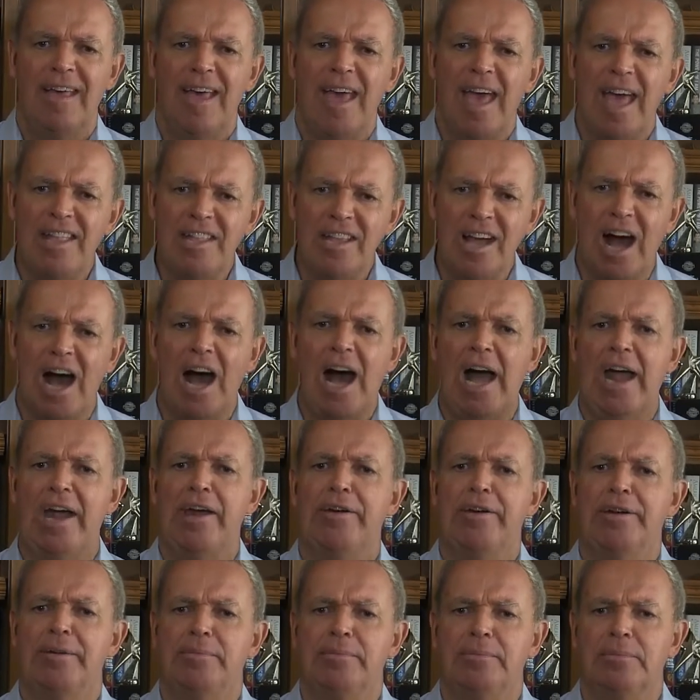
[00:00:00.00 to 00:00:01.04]
And you
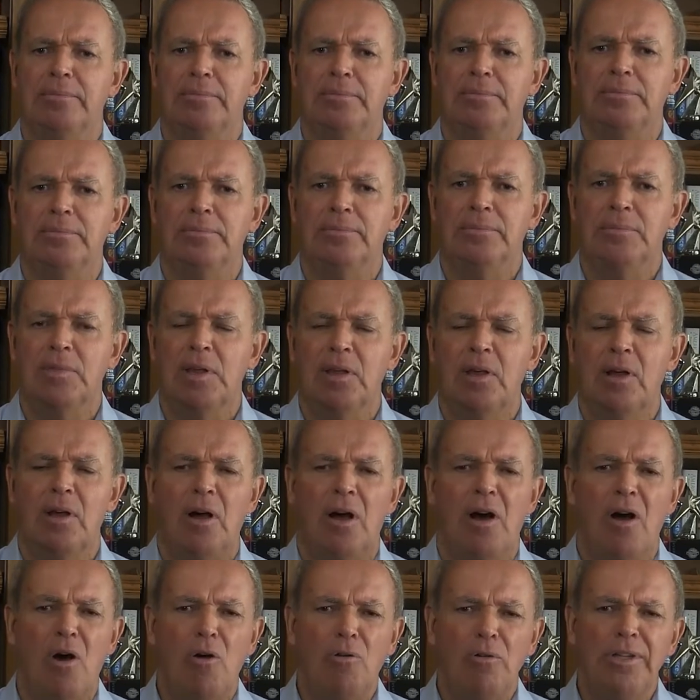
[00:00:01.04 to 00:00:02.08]
hired them,
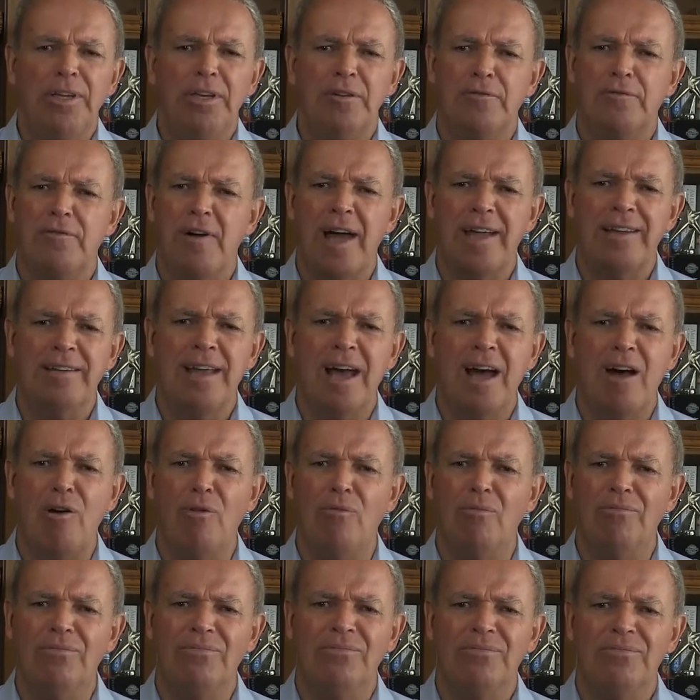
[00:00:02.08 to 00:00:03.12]
only to find
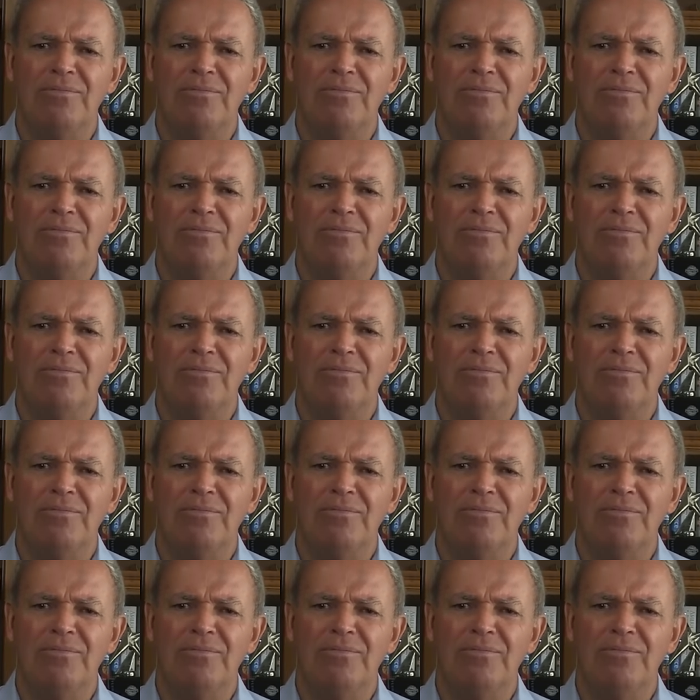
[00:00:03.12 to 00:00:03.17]
out